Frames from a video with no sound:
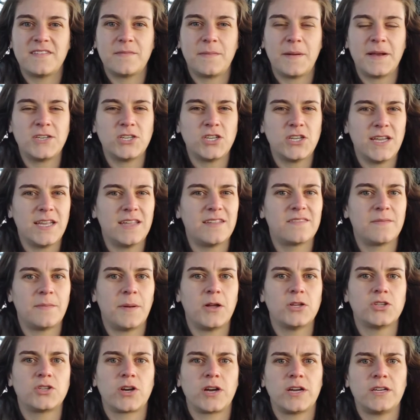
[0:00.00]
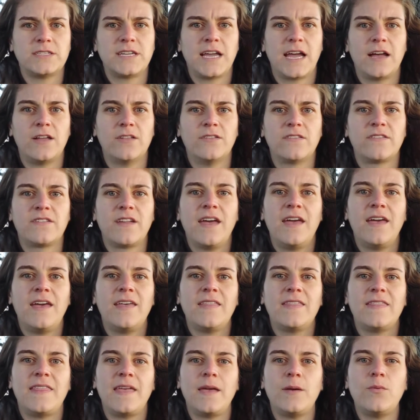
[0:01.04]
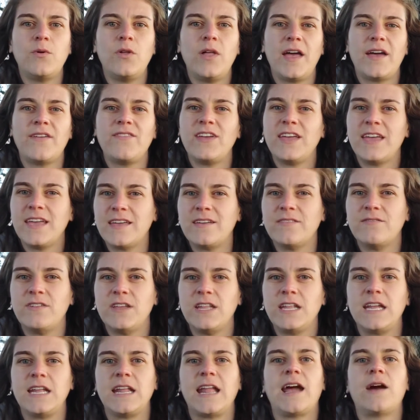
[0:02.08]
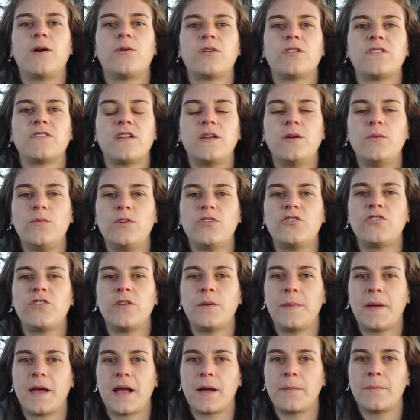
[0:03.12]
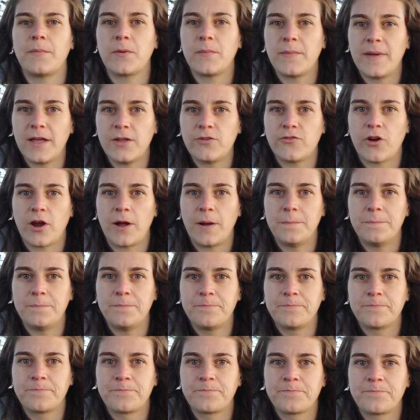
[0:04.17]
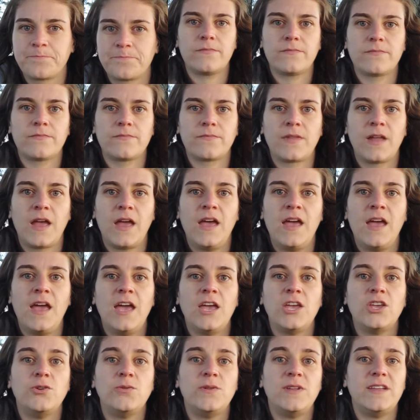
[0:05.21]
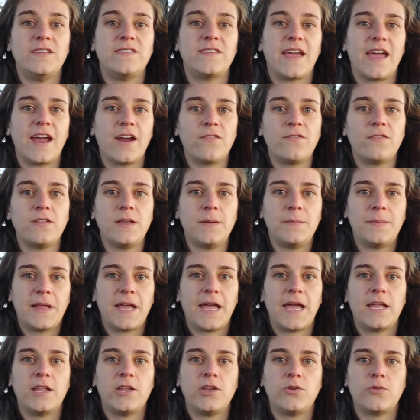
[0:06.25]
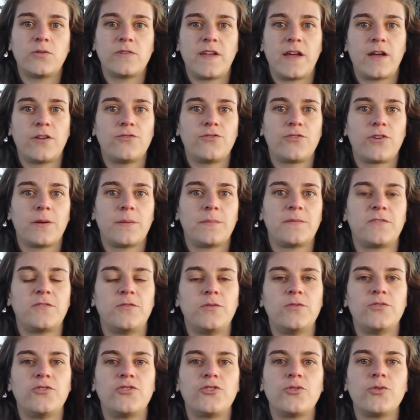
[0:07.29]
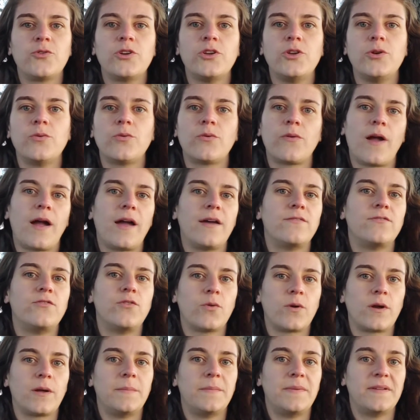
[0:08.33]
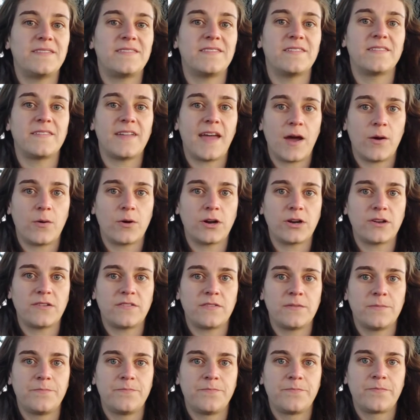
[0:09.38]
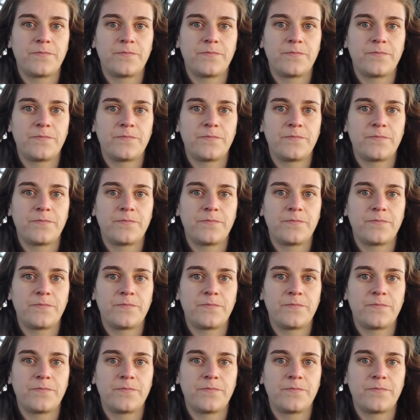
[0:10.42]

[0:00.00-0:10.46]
especially in small trail towns, they will have inconvenient hours in which to pick up your mail drop. You need to carefully plan your town trips to ensure you arrive during business hours.